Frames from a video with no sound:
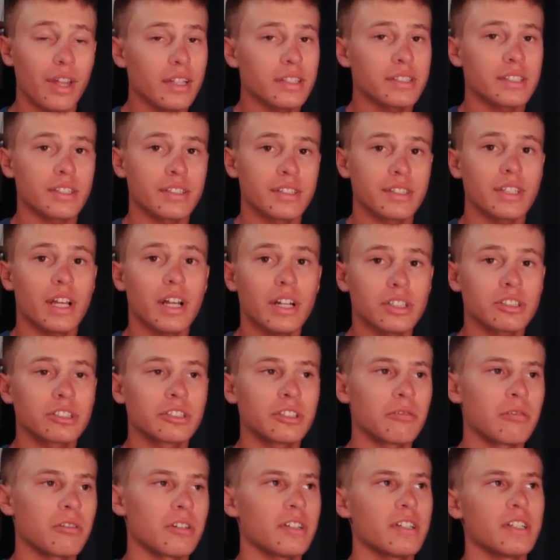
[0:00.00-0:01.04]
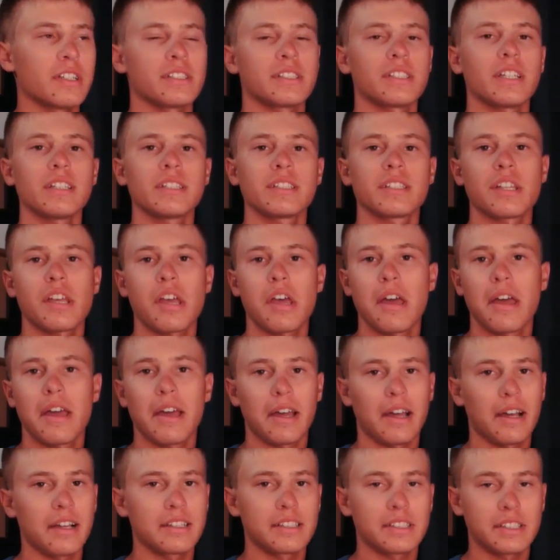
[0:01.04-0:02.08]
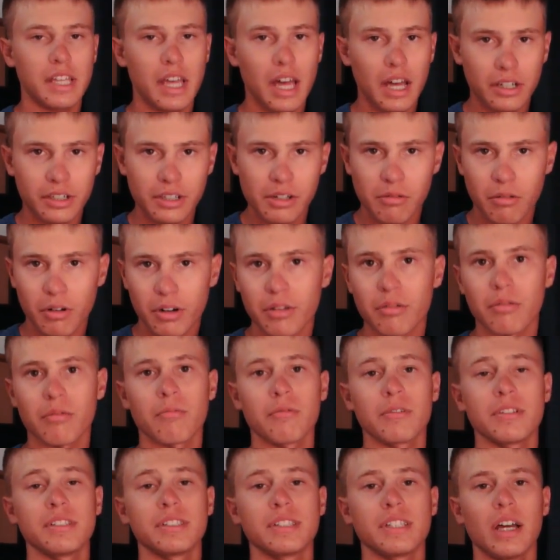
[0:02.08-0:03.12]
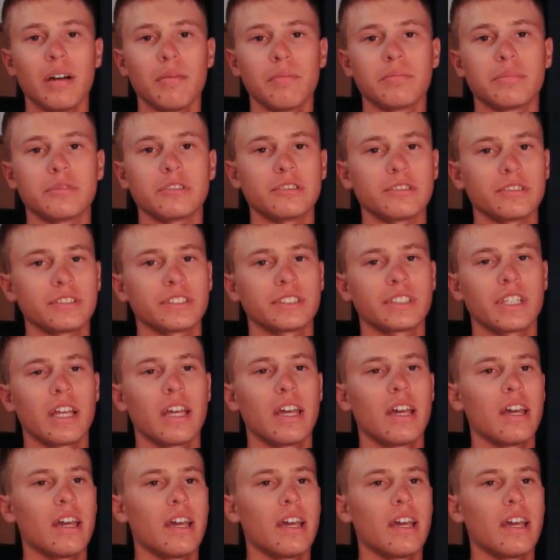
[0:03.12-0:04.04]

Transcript: That's essentially what it is. That's exactly what it resembles.